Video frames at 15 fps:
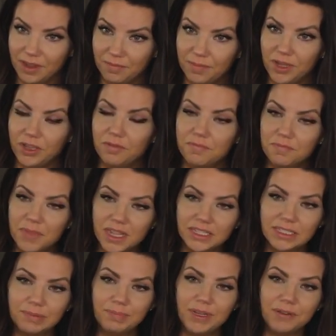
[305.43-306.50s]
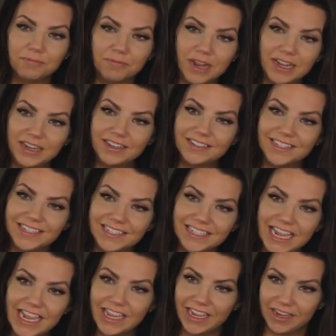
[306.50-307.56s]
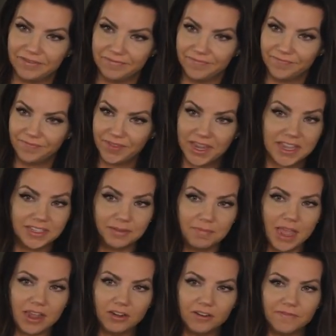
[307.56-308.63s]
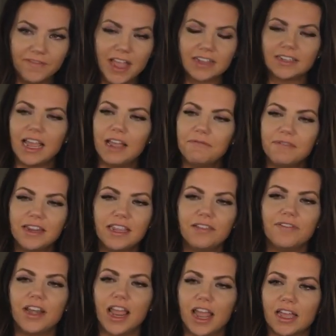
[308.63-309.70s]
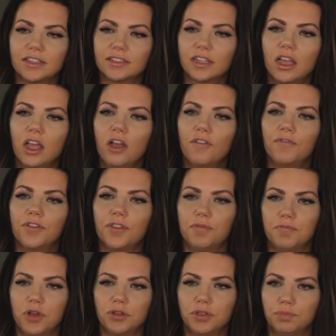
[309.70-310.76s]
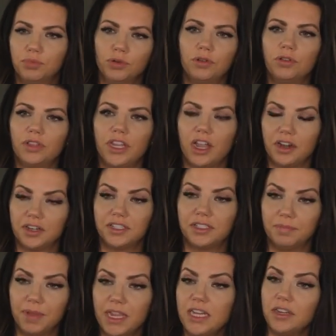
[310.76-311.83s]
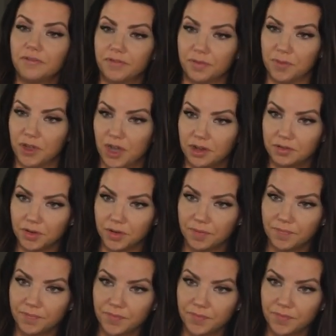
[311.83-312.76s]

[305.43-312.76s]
But you must be ready to take it. As a matter of fact, I would even ask for the most brutally honest opinion from the doctor.